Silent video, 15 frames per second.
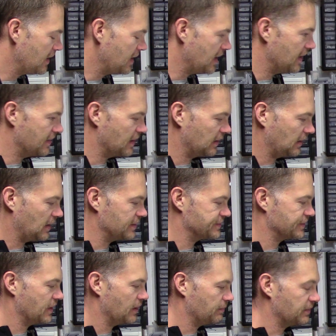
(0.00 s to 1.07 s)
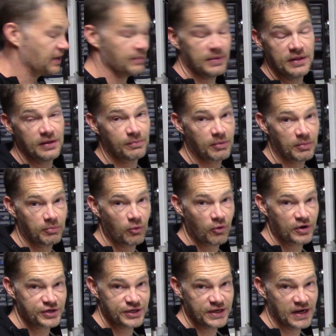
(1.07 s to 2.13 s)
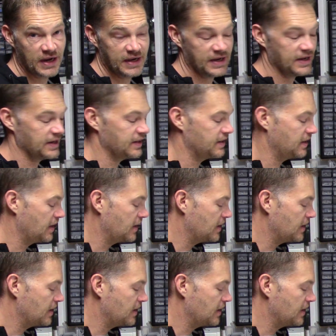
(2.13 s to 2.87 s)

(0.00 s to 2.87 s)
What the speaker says: And that'll also help give me the proportion I need